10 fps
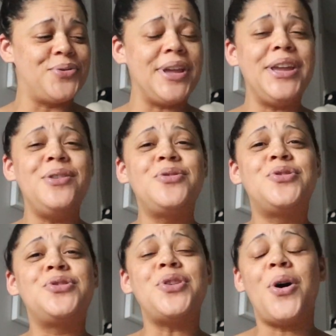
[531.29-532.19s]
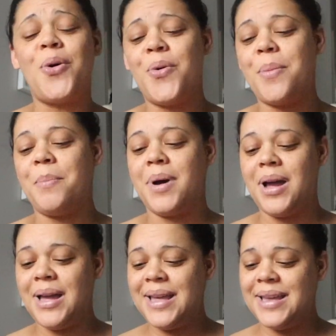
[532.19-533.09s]
Thank you so
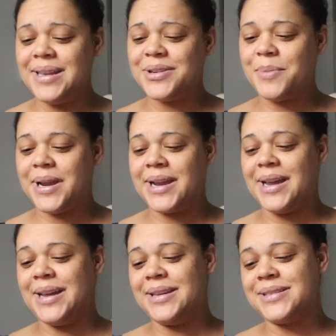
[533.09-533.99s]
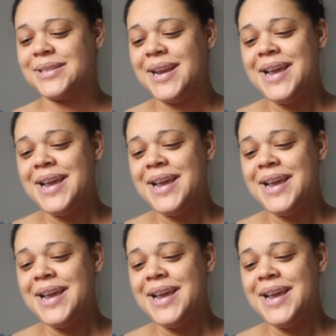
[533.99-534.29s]
much. Oh my gosh.